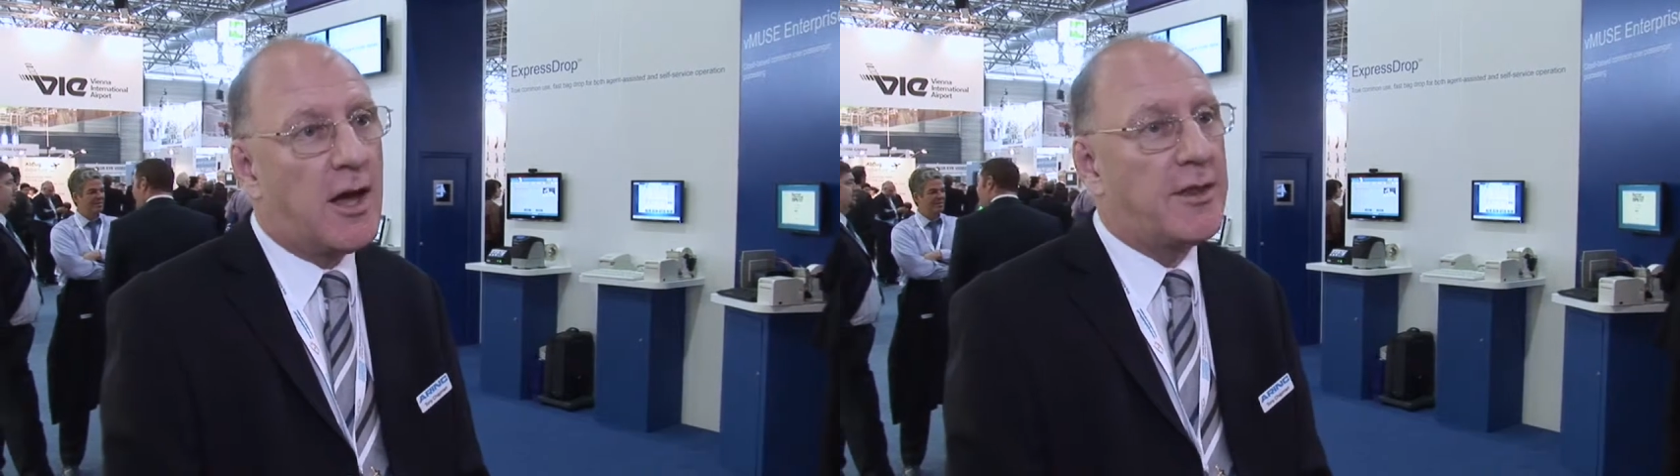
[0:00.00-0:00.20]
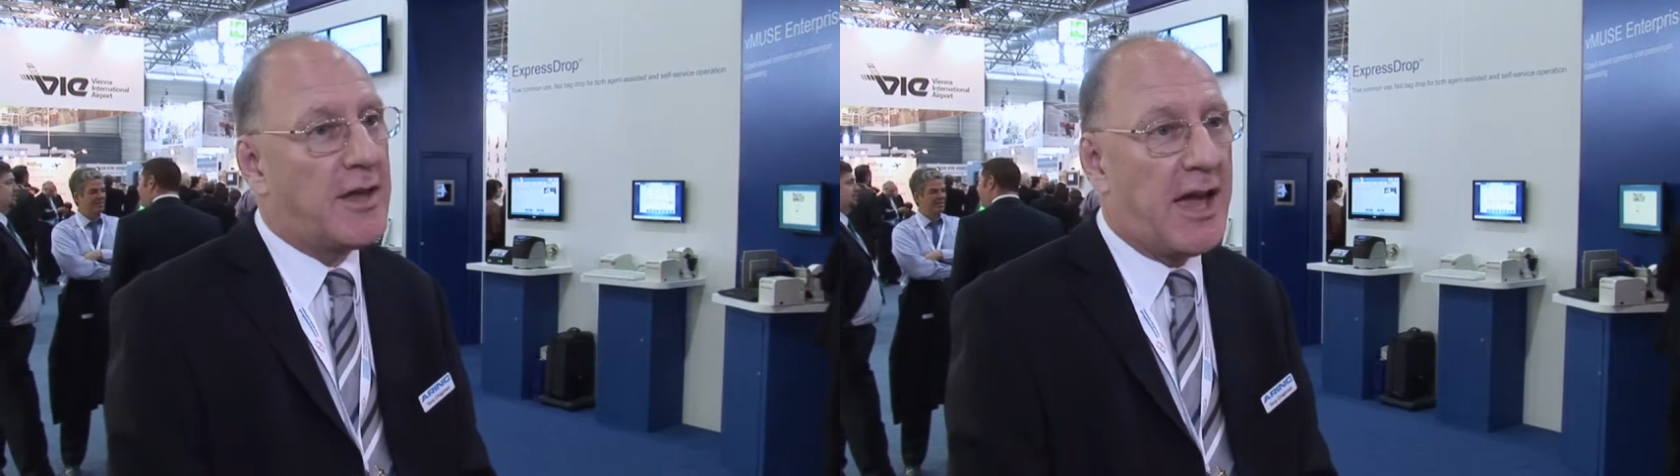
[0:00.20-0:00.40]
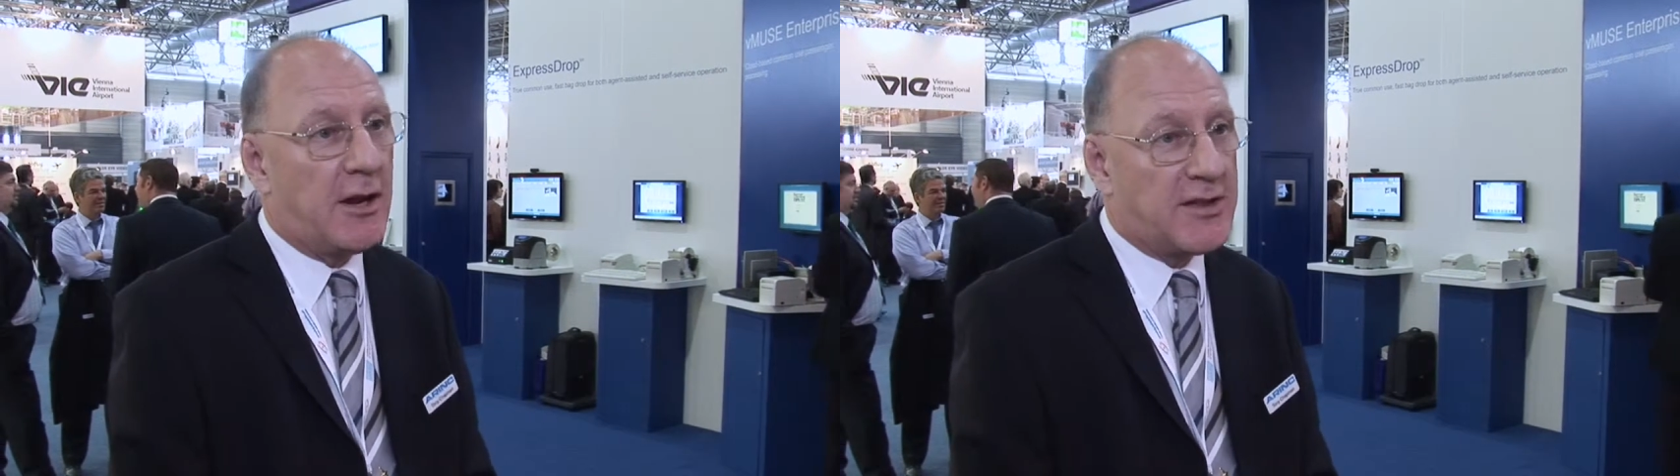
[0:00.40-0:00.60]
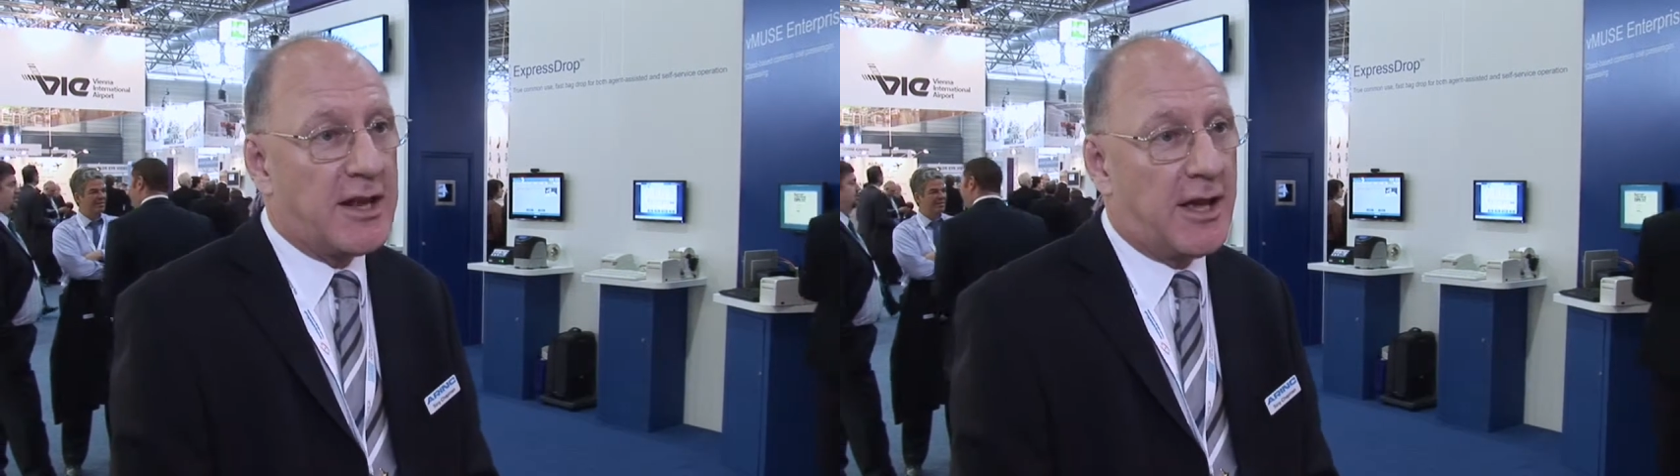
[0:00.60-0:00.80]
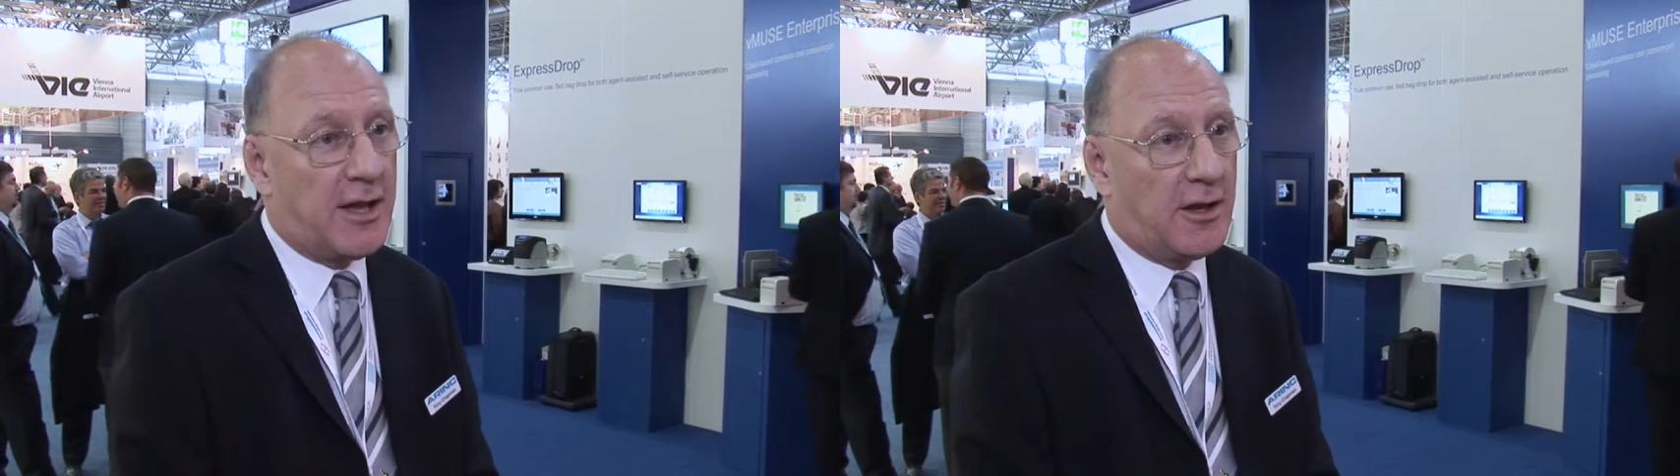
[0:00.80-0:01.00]
that handles
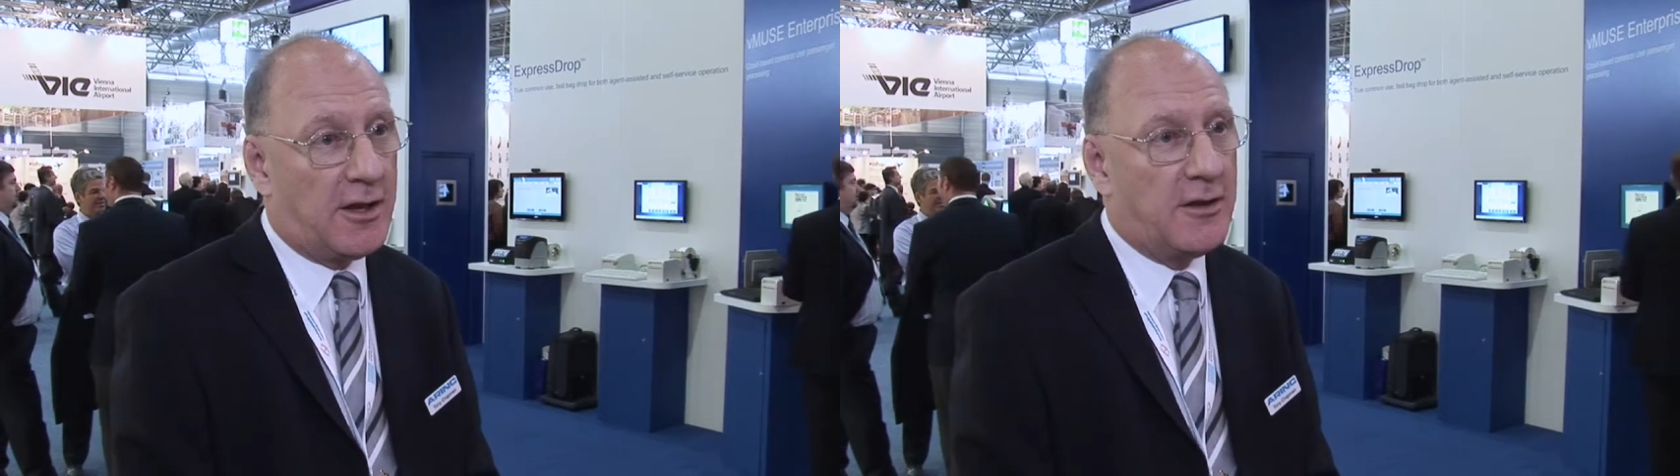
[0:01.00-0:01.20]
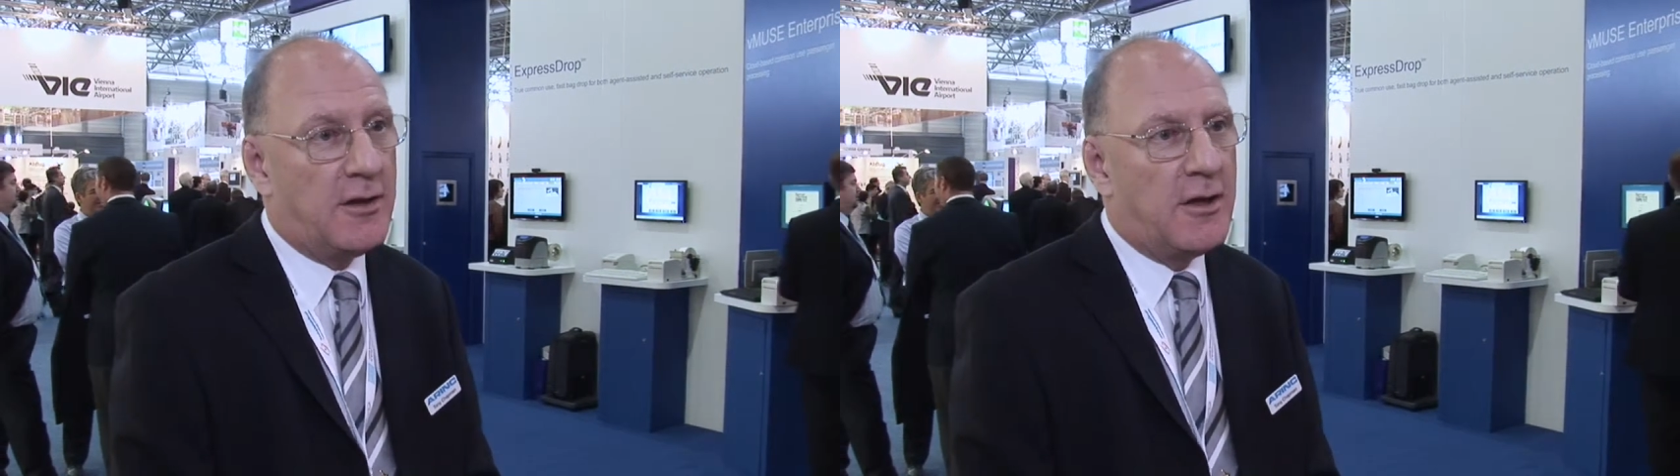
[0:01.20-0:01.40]
any airline,